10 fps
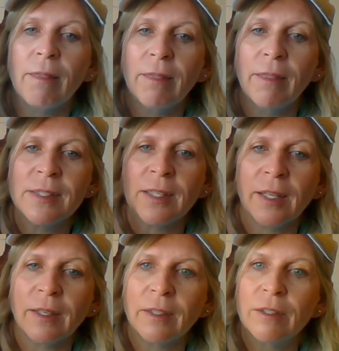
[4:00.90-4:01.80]

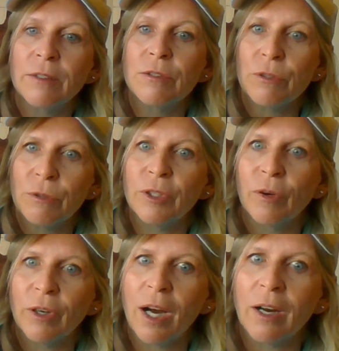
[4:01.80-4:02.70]
Listen to
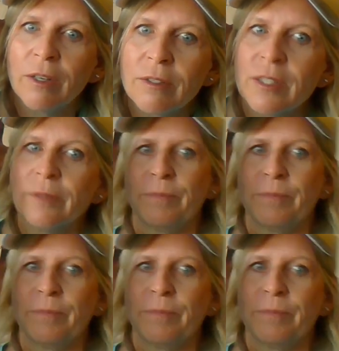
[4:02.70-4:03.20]
your heart.